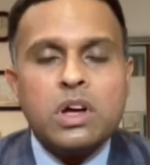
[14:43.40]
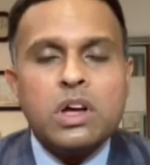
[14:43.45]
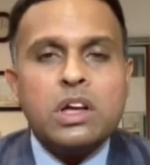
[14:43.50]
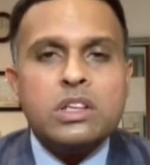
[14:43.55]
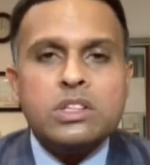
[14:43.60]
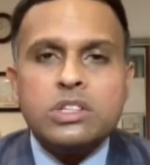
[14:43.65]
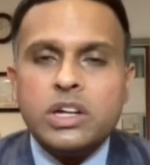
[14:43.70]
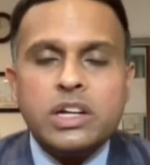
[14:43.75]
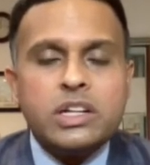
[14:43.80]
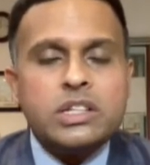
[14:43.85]

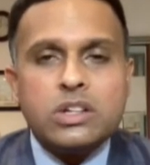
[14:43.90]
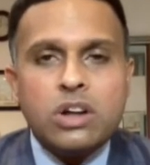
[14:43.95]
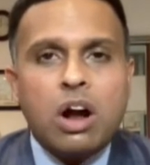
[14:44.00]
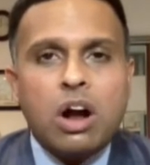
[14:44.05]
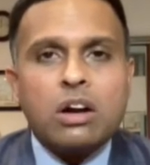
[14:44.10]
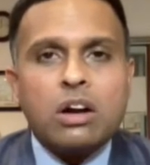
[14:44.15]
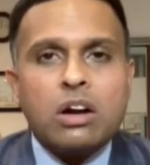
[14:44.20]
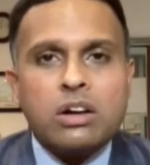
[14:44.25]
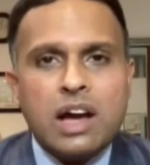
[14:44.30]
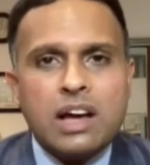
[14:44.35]
So it's
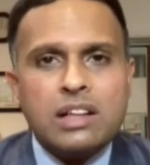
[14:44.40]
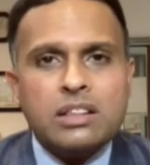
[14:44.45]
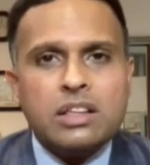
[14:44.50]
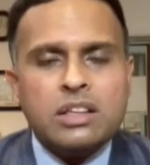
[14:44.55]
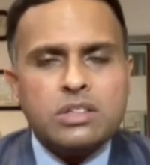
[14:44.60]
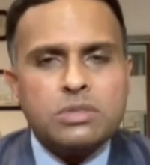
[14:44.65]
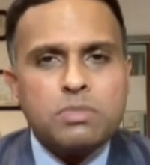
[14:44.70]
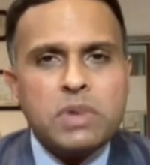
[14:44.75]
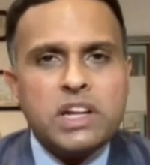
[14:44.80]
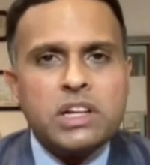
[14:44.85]
not. I
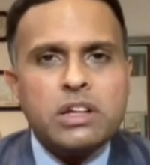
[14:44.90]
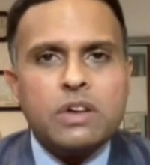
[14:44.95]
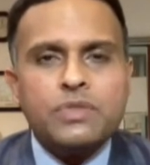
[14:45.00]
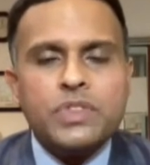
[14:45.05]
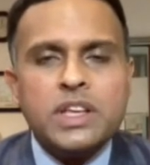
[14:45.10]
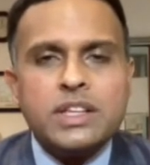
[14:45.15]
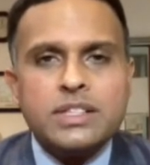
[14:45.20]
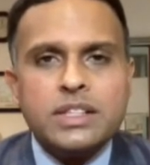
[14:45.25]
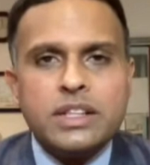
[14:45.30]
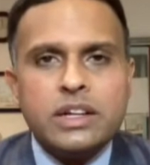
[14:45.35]
think many of
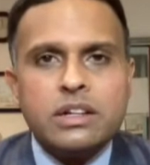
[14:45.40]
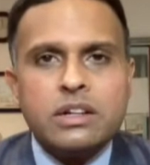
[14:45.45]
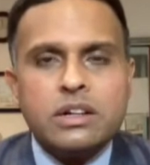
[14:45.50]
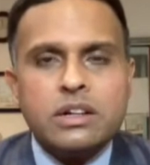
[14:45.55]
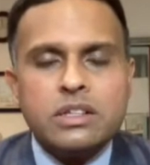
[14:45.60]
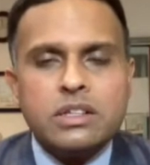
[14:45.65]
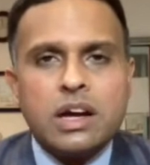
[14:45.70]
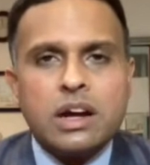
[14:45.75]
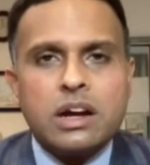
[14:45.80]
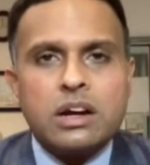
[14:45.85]
these
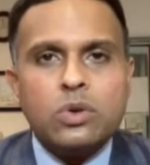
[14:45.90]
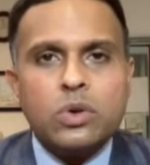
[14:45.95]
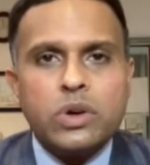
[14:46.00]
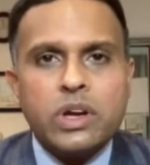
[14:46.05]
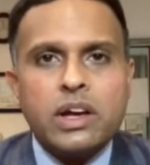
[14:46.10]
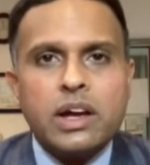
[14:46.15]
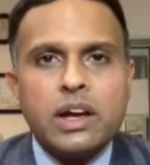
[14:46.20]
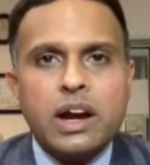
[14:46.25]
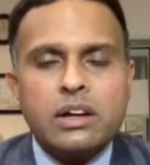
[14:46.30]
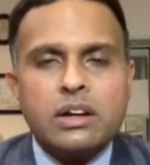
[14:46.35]
leaders are
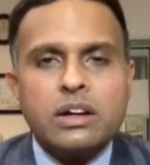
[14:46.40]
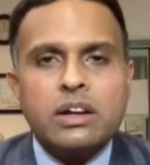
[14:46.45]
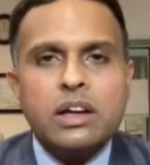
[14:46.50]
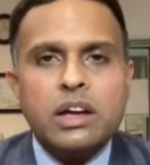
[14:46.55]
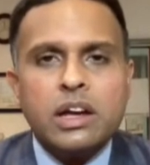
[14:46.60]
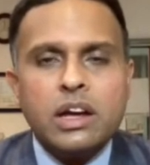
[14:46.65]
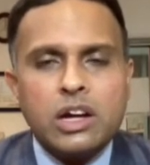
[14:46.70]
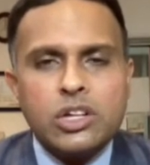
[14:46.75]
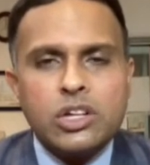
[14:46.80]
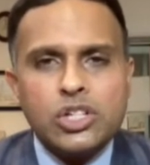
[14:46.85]
looking at
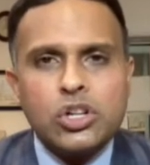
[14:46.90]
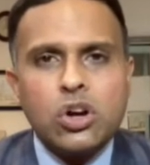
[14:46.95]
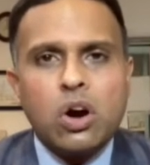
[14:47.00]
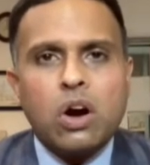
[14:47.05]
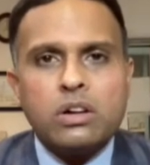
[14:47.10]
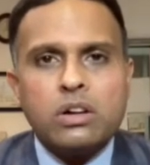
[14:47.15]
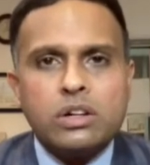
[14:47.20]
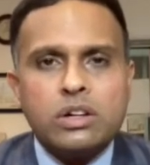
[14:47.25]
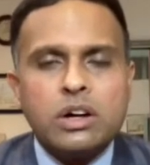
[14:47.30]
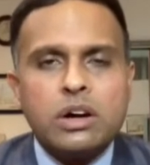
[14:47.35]
a
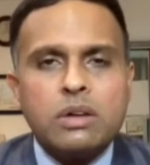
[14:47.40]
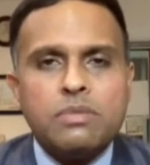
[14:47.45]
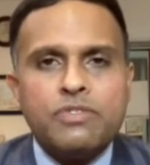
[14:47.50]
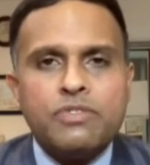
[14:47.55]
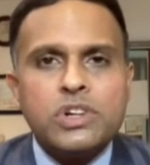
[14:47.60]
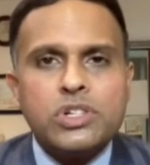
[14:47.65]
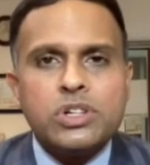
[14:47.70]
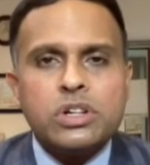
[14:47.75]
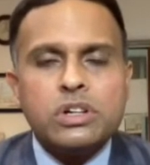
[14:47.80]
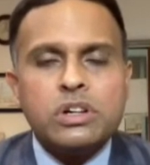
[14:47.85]
short-term
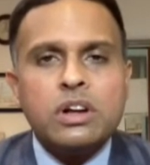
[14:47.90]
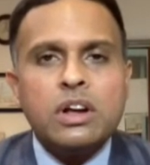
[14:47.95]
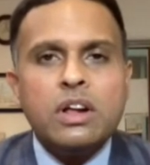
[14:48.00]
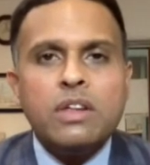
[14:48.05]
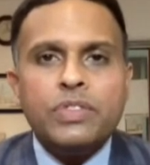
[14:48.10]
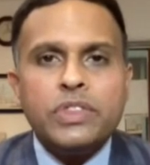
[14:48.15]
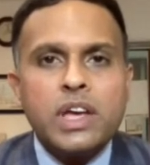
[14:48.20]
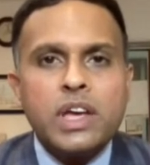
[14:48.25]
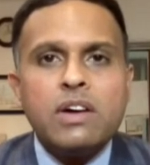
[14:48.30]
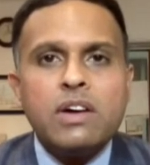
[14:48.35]
vision.
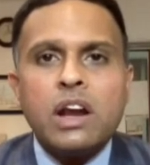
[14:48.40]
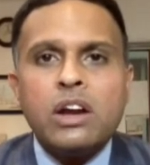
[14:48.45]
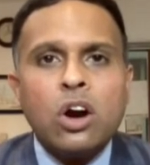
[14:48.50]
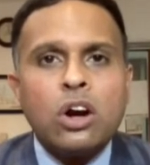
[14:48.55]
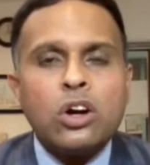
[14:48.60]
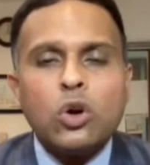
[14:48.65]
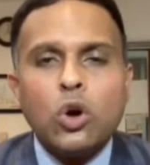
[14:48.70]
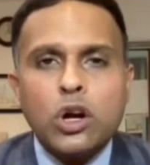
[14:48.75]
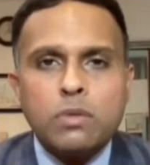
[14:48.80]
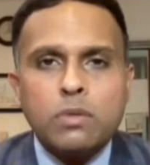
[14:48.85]
They are
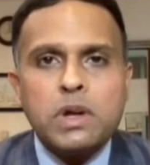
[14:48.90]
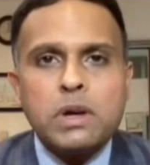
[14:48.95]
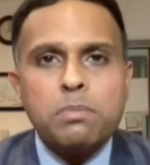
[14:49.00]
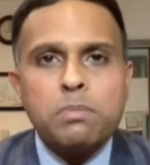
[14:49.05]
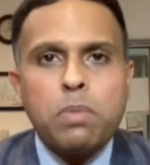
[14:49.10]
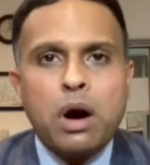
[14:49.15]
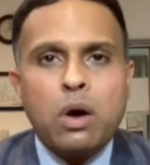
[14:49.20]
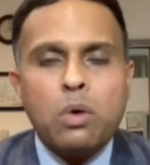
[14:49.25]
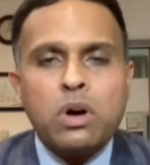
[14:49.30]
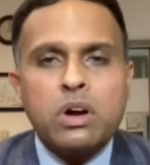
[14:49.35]
not going to be in
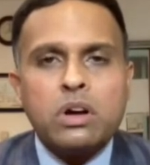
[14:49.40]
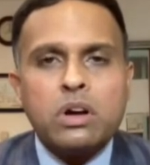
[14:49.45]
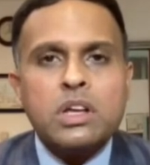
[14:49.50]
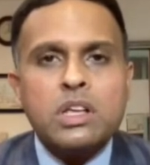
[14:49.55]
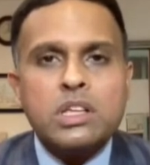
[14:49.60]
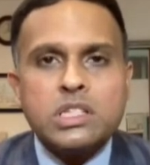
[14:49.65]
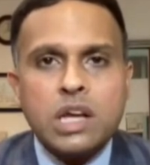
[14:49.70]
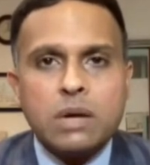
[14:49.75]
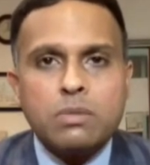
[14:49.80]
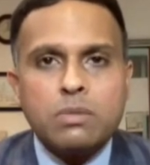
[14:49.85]
power.
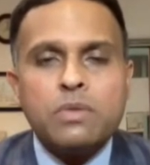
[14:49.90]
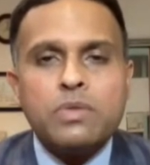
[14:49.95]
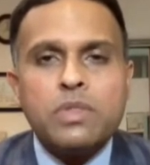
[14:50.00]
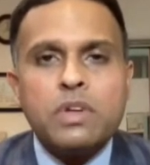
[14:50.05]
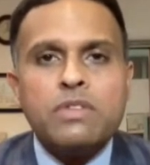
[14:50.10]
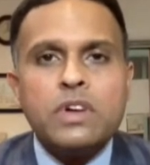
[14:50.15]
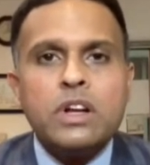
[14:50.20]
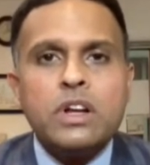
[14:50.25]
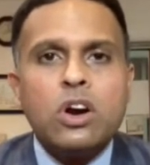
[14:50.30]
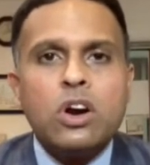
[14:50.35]
Some of them
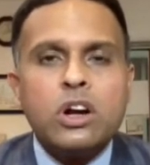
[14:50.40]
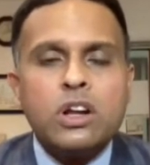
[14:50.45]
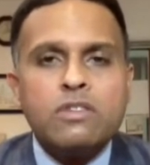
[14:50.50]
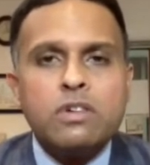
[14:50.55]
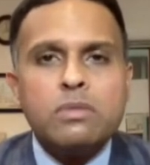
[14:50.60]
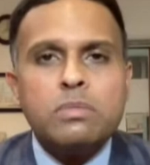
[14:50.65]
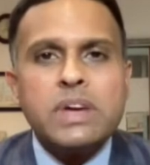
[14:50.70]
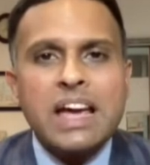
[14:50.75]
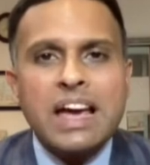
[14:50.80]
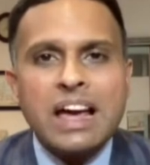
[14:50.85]
will not even
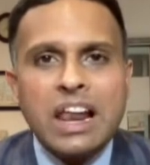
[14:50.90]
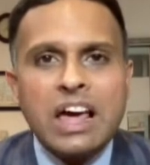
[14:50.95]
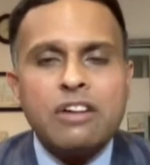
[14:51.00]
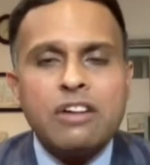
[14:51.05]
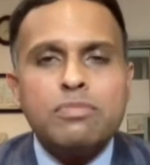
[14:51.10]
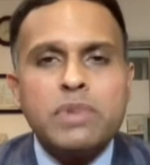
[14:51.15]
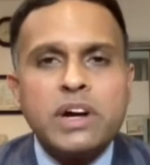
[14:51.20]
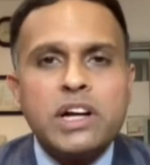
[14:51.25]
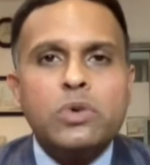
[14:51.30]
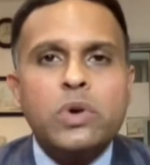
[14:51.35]
be alive
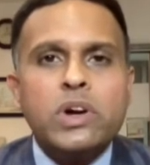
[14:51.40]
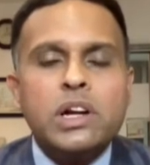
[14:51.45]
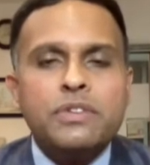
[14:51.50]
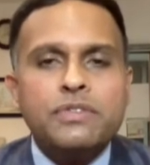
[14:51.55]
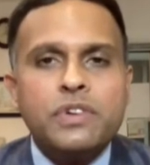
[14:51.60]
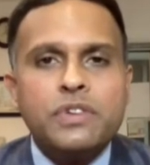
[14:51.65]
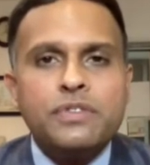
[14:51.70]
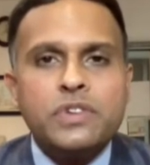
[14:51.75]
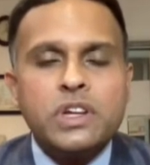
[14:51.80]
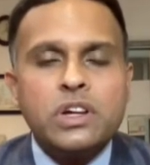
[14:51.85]
by
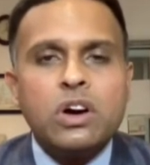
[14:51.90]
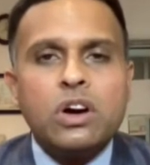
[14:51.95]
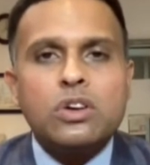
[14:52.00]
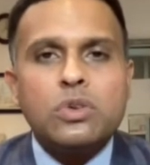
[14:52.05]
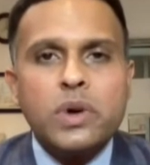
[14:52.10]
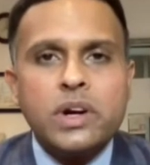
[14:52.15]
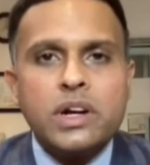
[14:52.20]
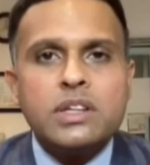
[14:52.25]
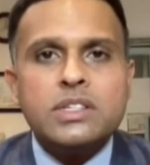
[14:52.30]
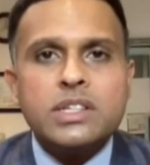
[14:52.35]
2050 or
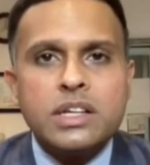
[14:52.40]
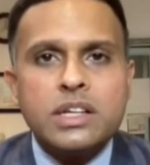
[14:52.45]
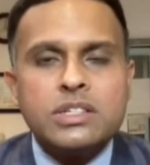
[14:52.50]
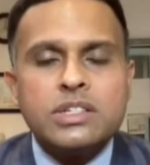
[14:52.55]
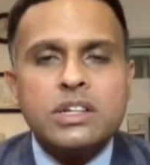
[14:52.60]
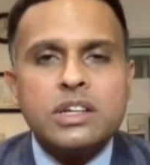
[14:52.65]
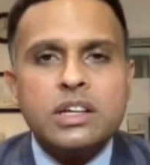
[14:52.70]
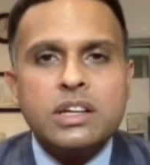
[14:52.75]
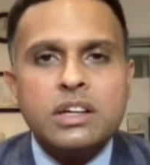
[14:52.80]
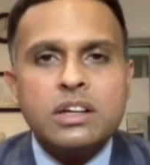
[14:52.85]

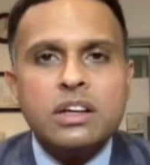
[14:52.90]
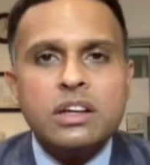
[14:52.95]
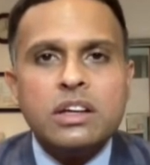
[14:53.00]
2060.